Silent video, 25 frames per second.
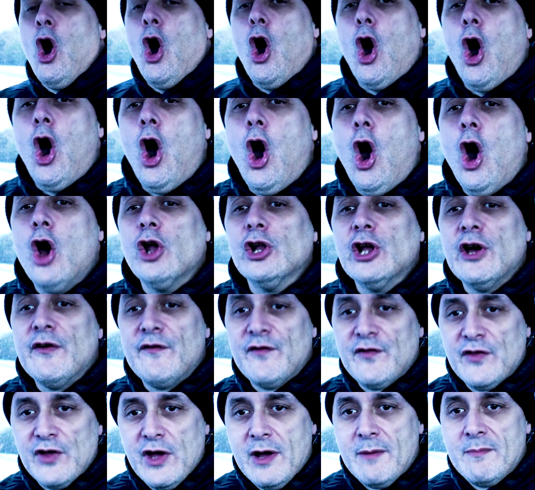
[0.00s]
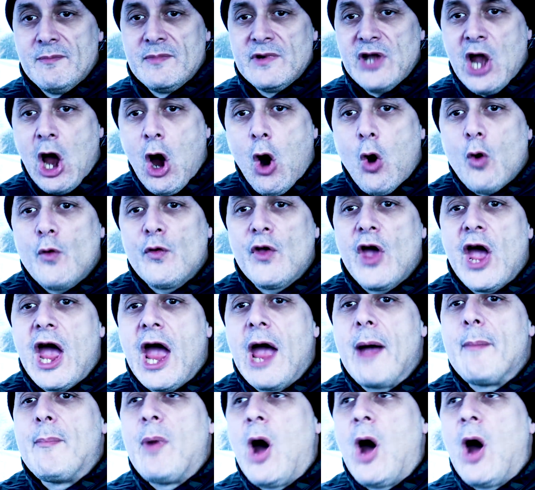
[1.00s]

All of them know they're